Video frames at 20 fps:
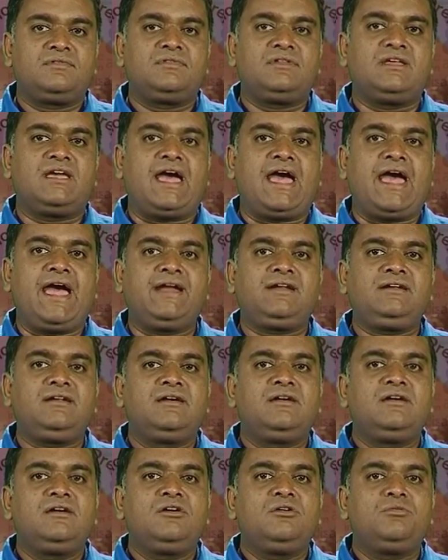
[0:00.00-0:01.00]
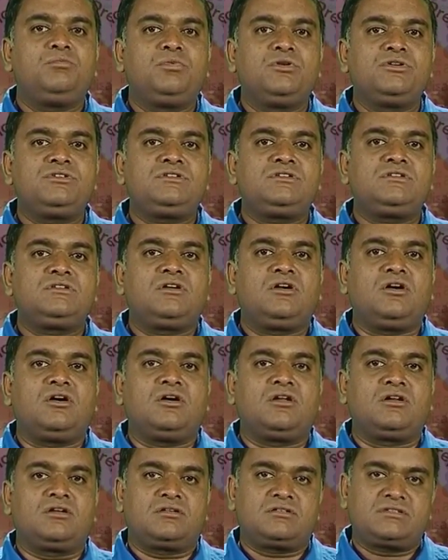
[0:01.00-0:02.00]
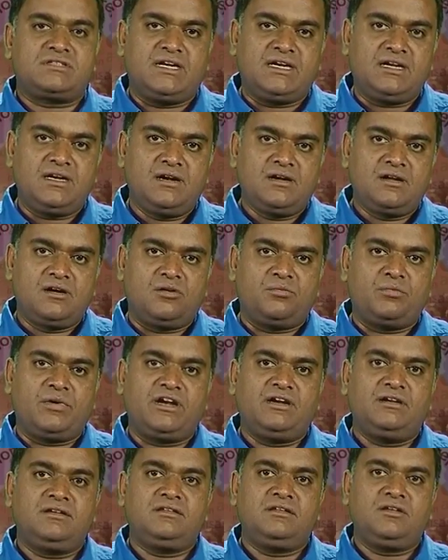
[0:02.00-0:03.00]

The Act puts on central government